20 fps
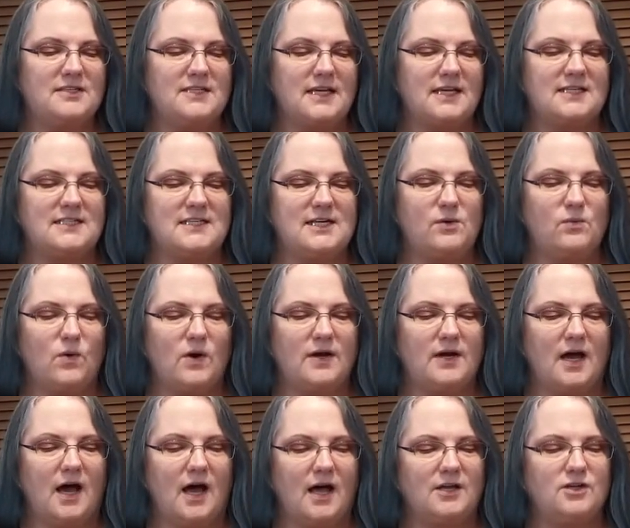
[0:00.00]

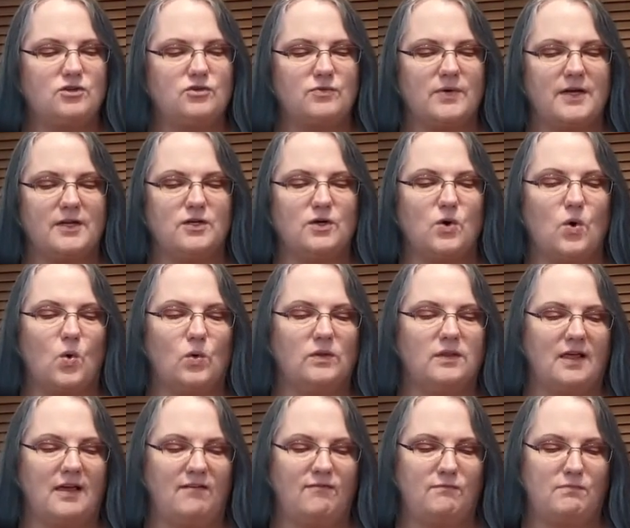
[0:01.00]
6100
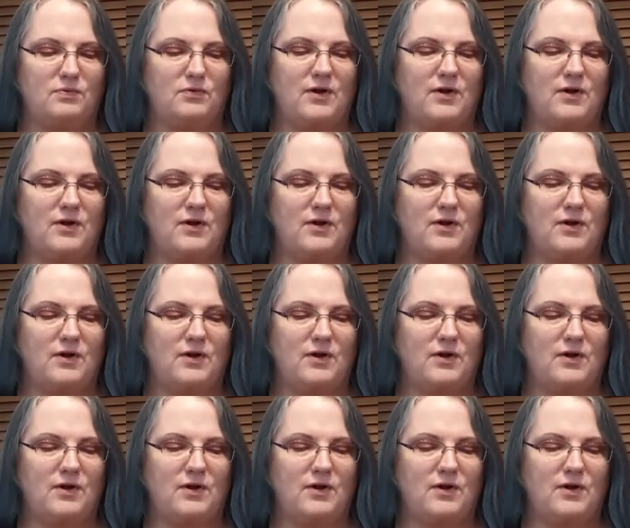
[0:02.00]
Gold Leaf